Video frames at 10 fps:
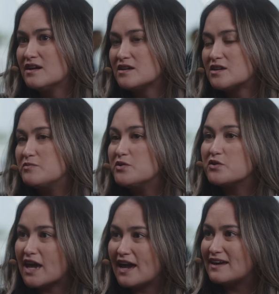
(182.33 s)

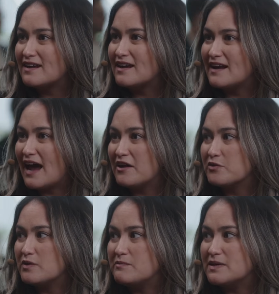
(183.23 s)
communicate and how
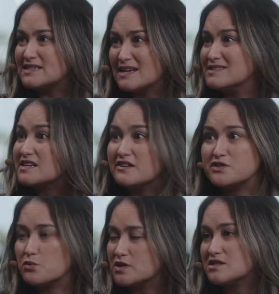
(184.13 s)
do we be sensitive
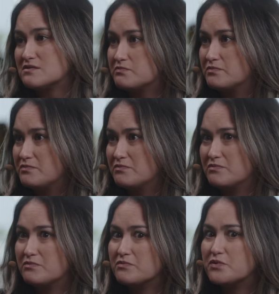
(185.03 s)
to what's
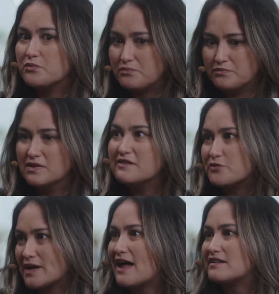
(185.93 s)
the lived
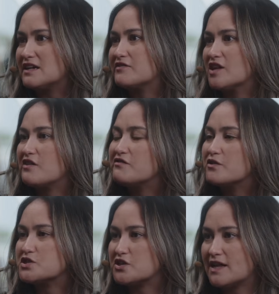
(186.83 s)
reality of a lot of
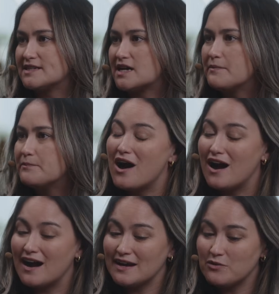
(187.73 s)
folks during that time.
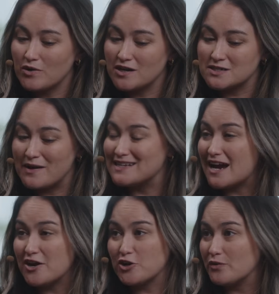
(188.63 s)
I worked my
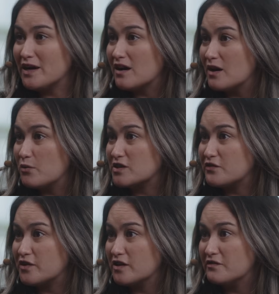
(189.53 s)
entire career. I worked
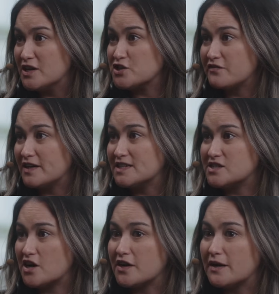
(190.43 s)
for venture-funded
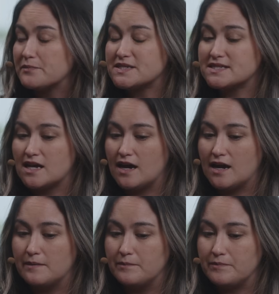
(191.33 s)
startups,
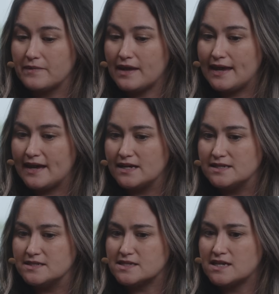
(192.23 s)

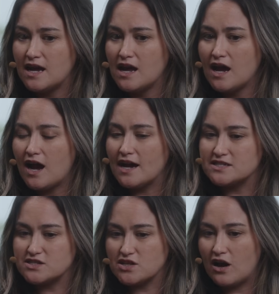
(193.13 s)
and I
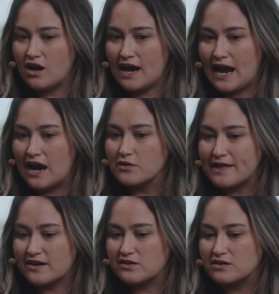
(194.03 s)
saw how
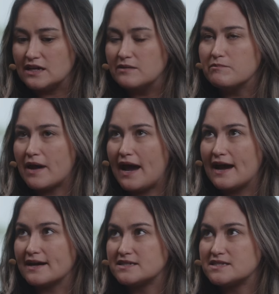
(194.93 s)
that could
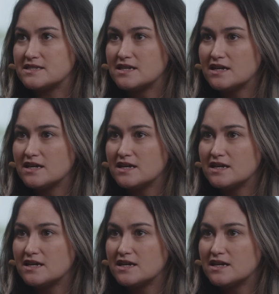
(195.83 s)
impact